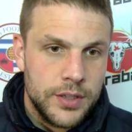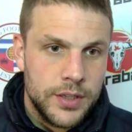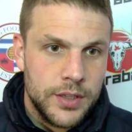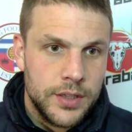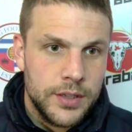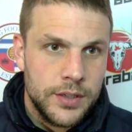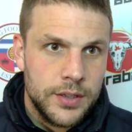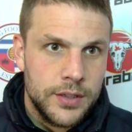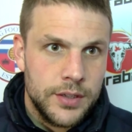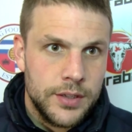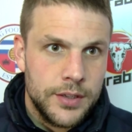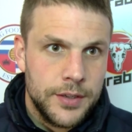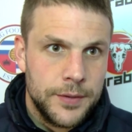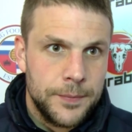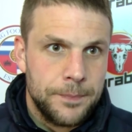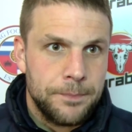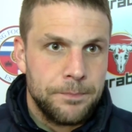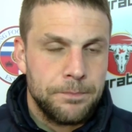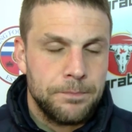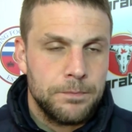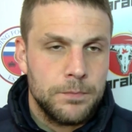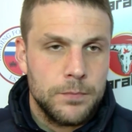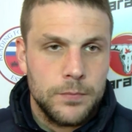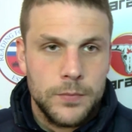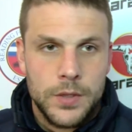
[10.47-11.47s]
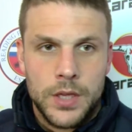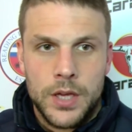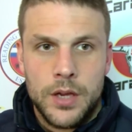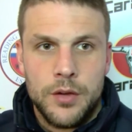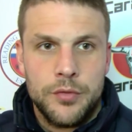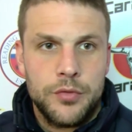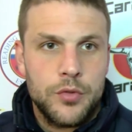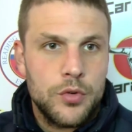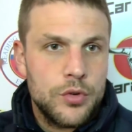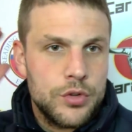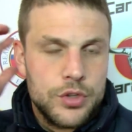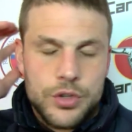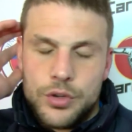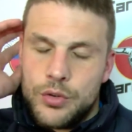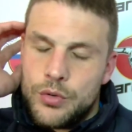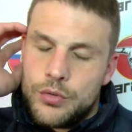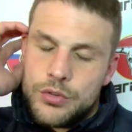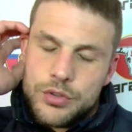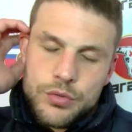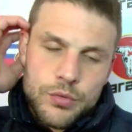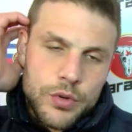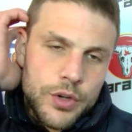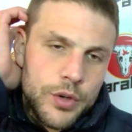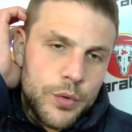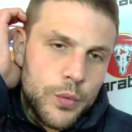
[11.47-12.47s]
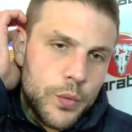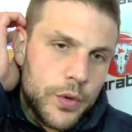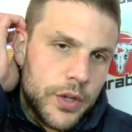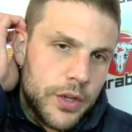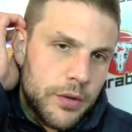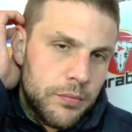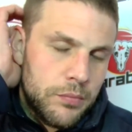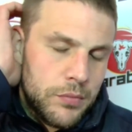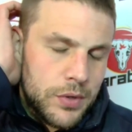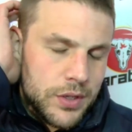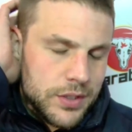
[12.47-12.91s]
And yeah, of course, you always want to win.